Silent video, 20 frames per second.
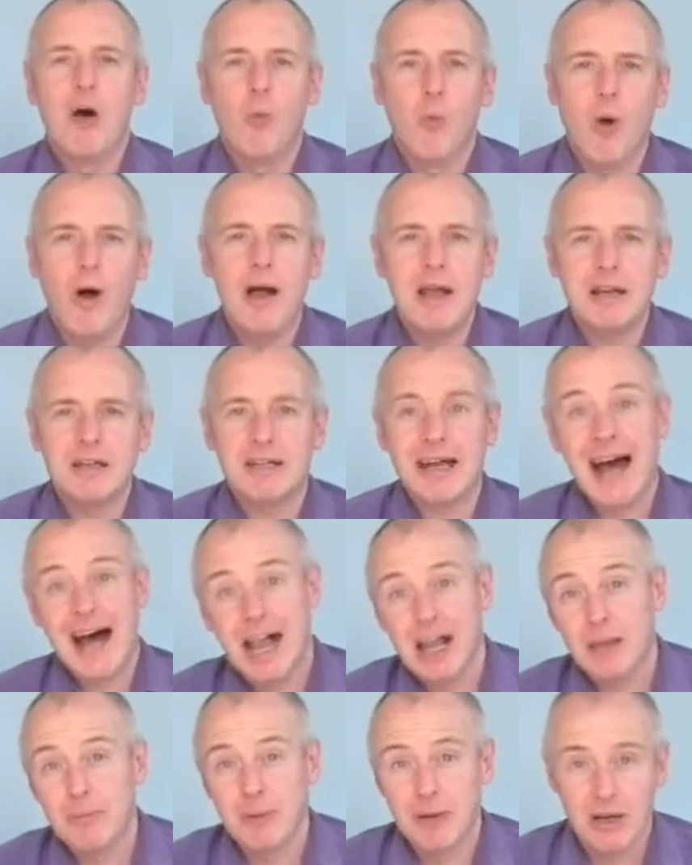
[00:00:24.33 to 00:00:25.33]
White
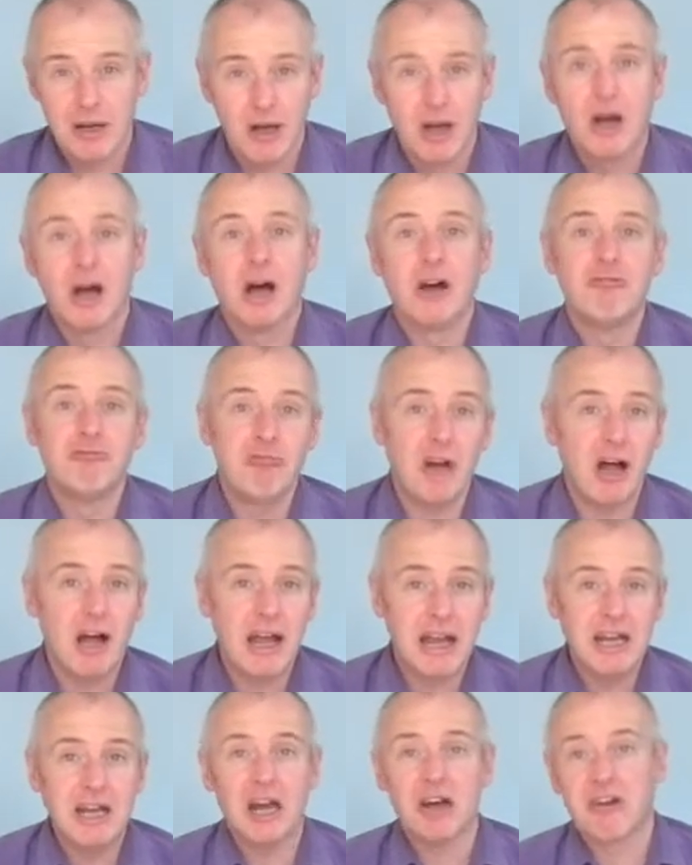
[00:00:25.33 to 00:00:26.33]
Alba
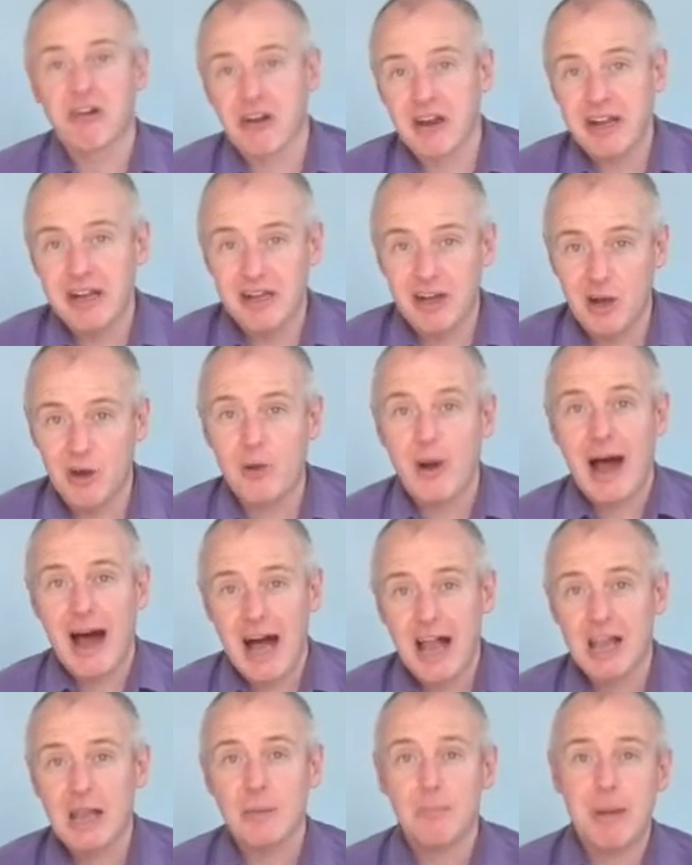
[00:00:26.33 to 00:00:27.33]
Rhine Rino,
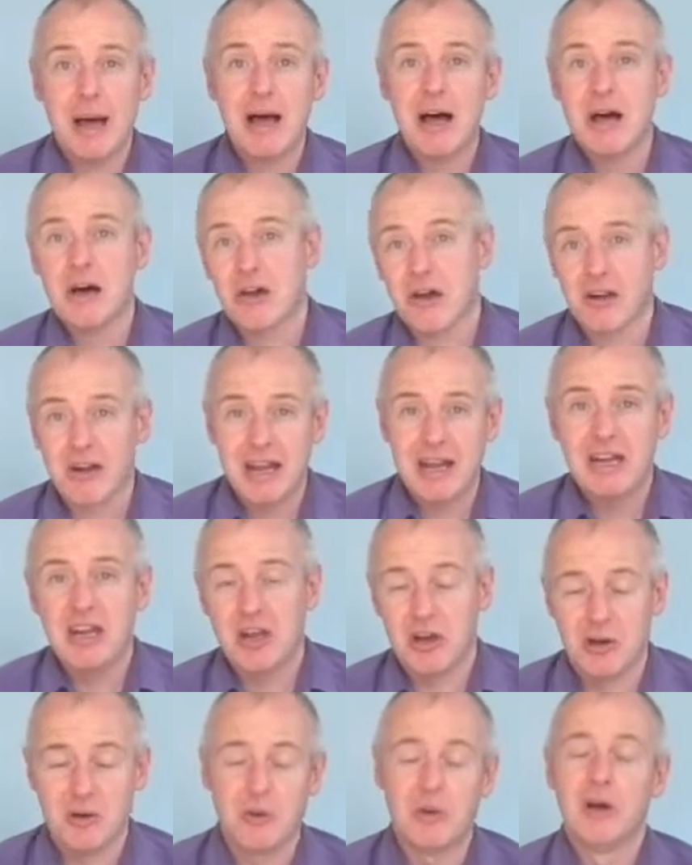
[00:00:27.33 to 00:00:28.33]

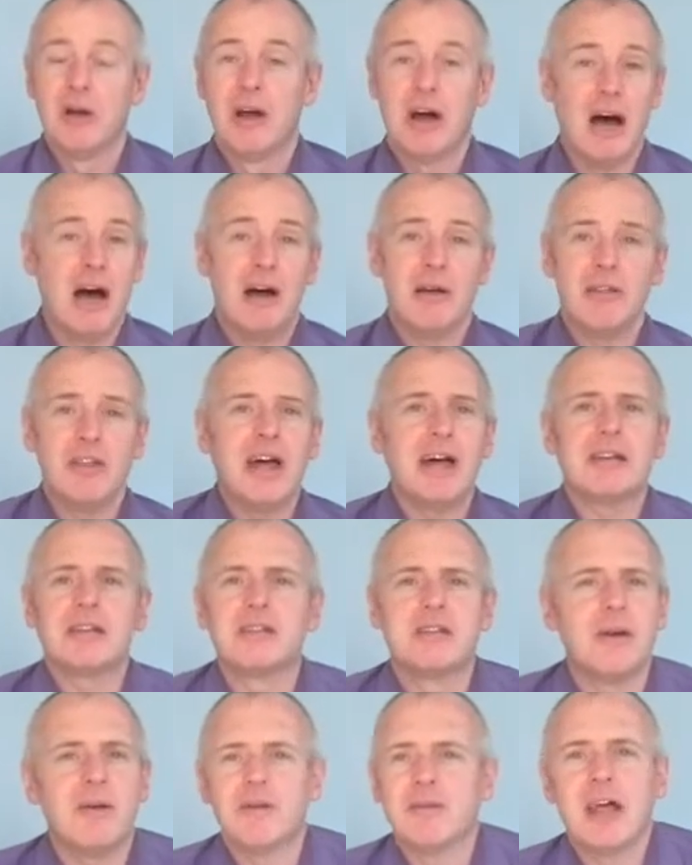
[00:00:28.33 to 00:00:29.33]
Albarino.
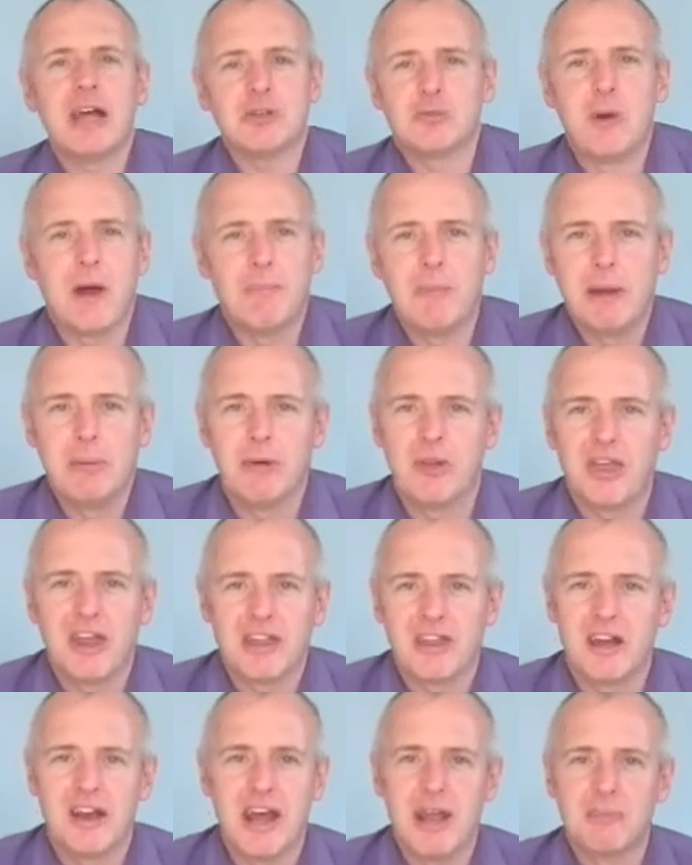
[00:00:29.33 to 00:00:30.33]
That's where people
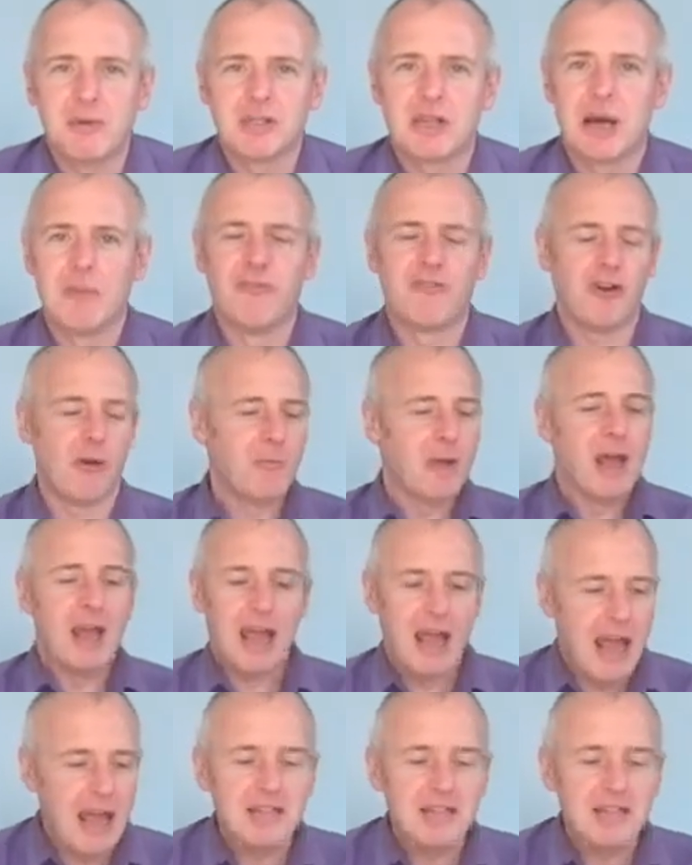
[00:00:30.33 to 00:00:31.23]
think the name has come from.